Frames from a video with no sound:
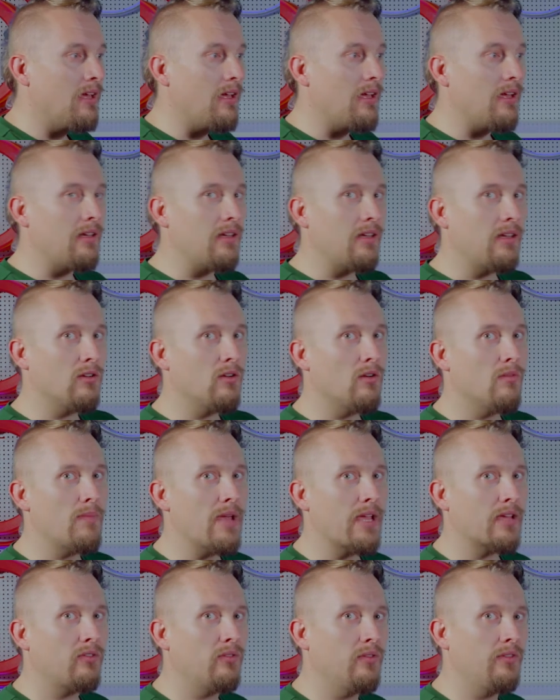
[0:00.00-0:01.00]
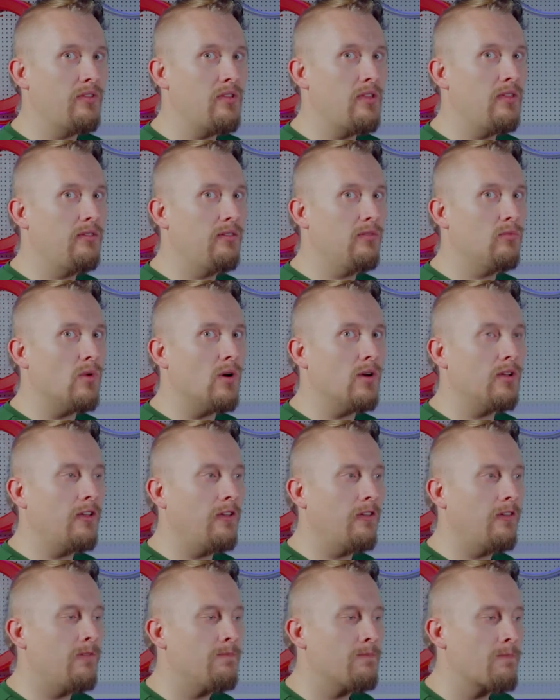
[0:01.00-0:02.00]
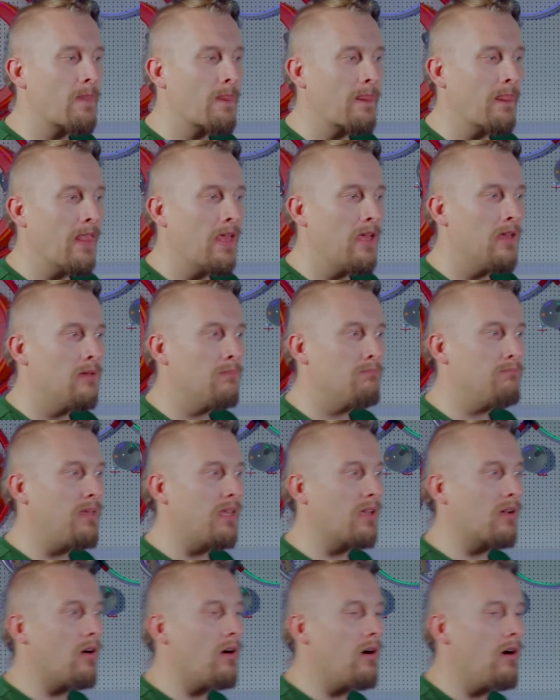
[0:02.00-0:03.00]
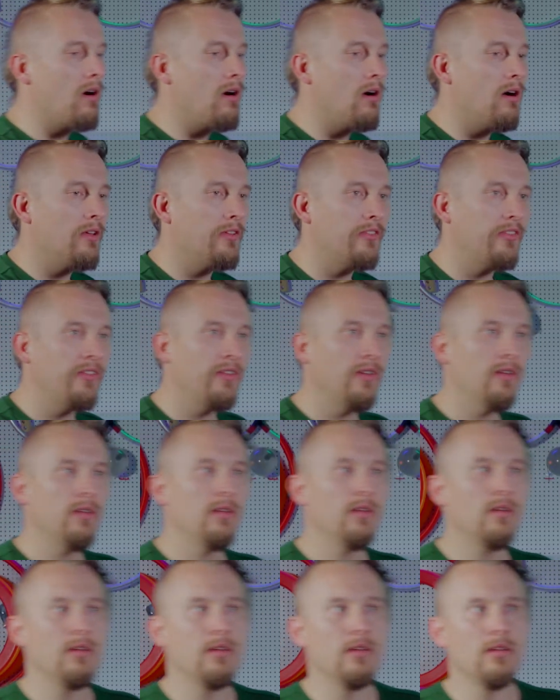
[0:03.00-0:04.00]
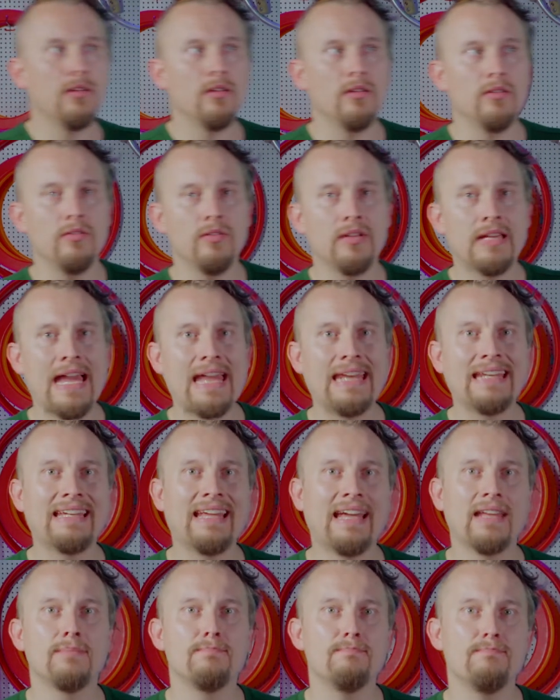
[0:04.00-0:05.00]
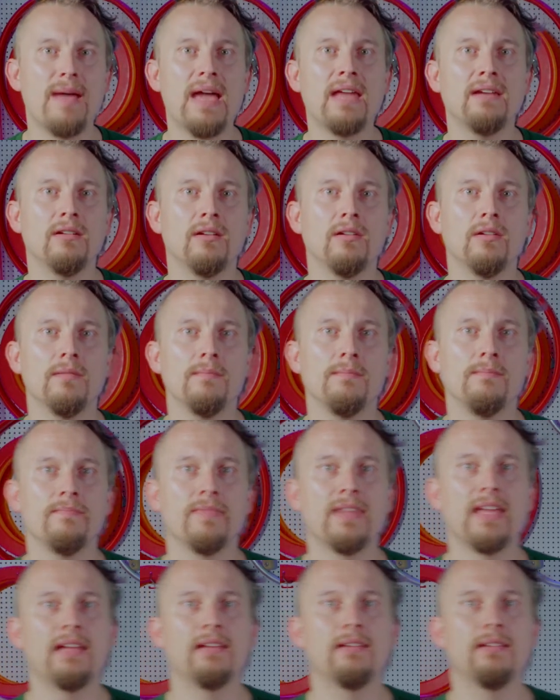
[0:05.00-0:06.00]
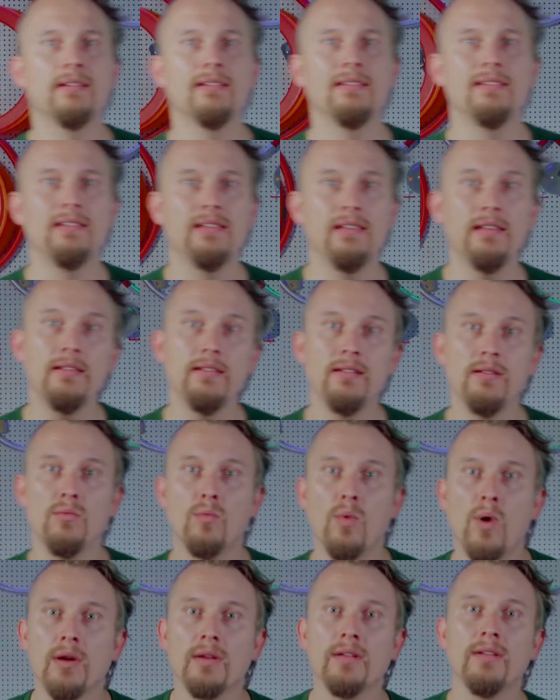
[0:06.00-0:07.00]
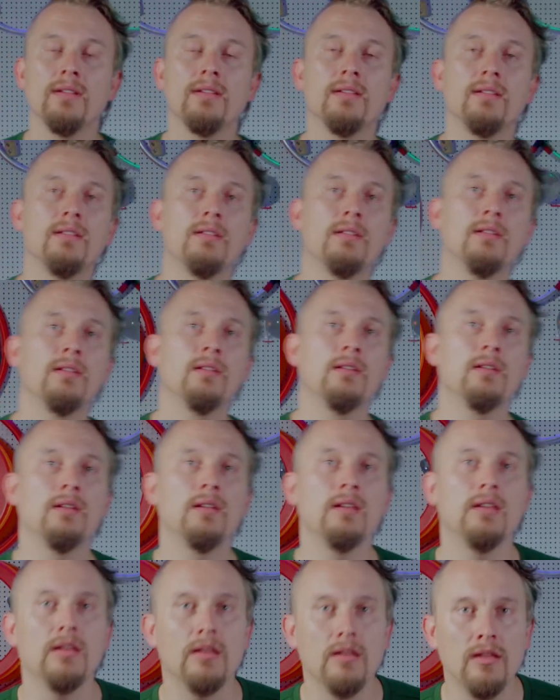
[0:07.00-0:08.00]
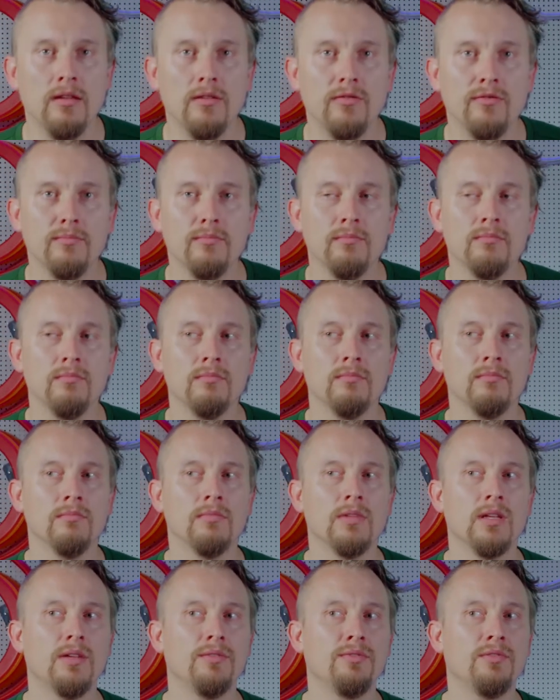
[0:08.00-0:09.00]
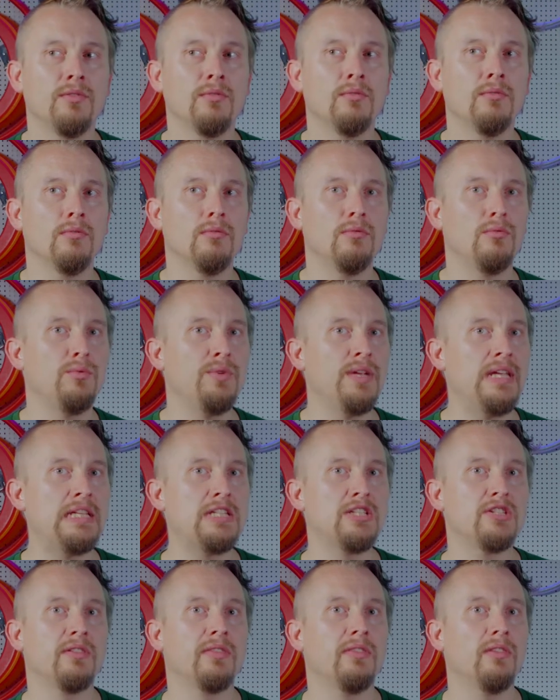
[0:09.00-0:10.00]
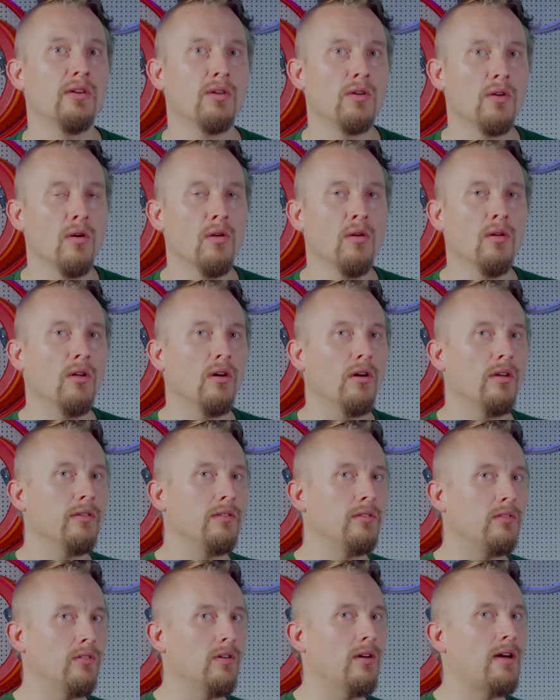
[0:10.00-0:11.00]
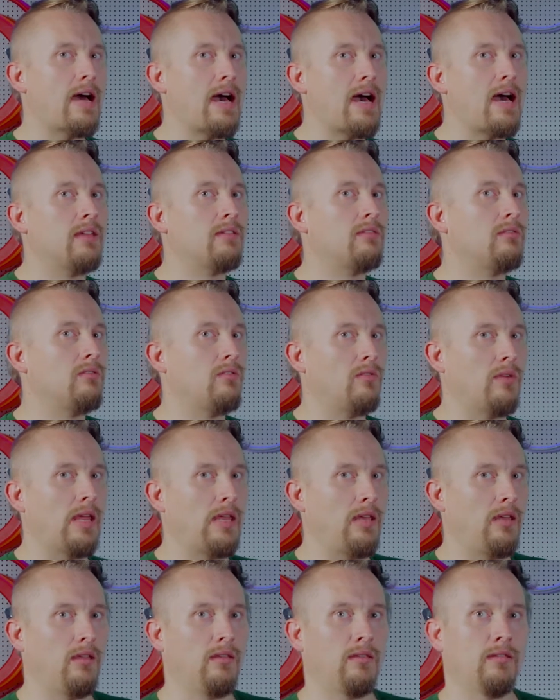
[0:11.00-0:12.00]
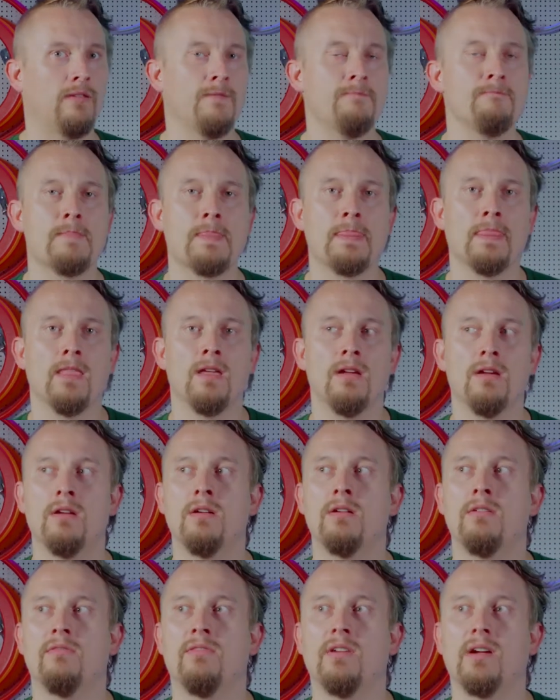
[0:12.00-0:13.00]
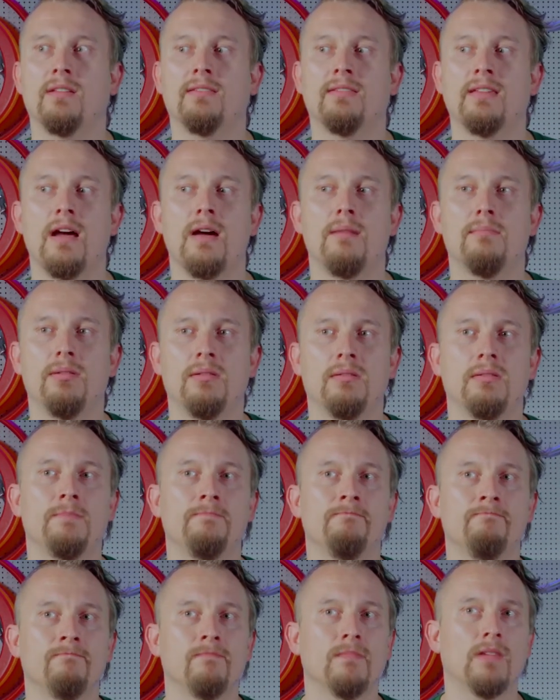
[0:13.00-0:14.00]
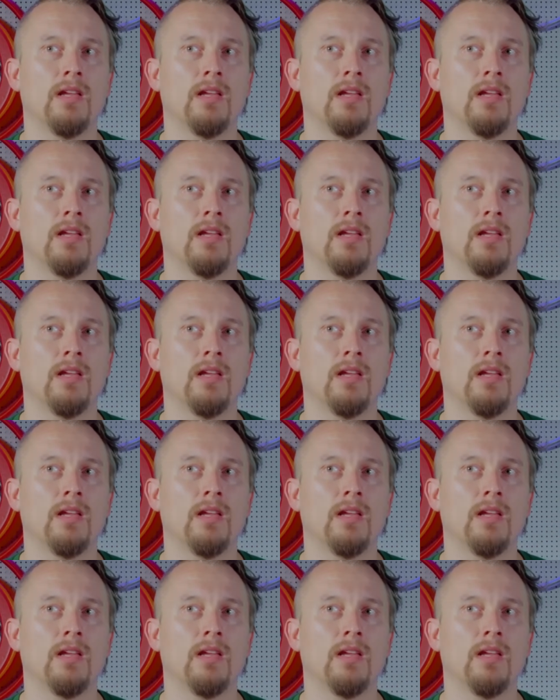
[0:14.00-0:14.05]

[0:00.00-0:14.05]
and then go back to the easy ones, because you can get better at these easy ones even if you reach the goal on your hard trainings. For example,